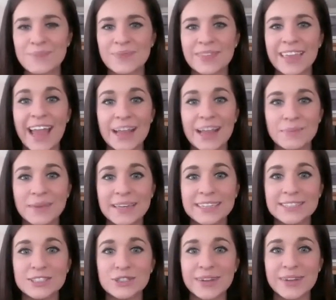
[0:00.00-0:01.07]
can
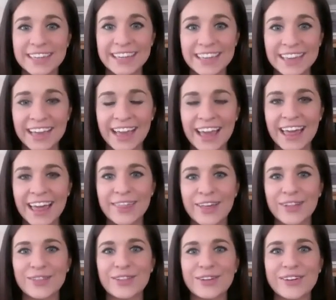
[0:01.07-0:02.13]
be tricky,
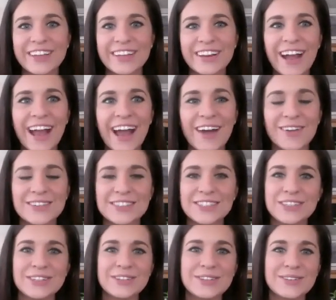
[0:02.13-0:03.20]
that learning how
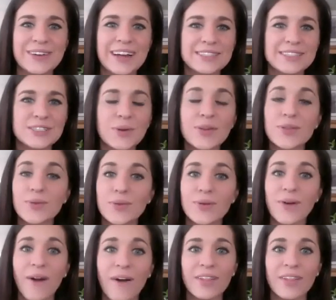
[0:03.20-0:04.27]
to sort through
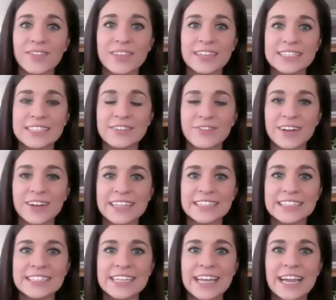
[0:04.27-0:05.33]
all of the different
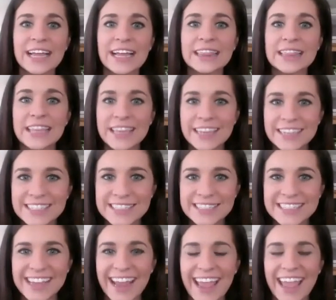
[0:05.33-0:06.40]

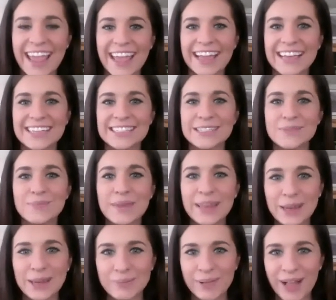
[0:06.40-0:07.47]
links and
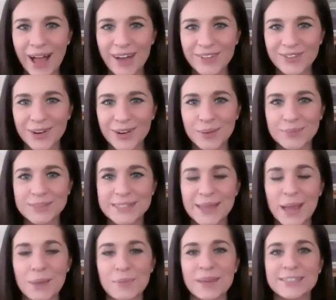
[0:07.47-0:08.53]
meeting platforms
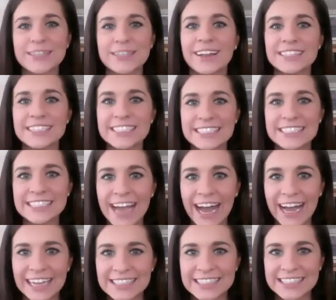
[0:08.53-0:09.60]
can be a daunting
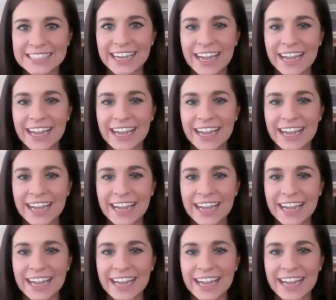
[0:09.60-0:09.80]
task.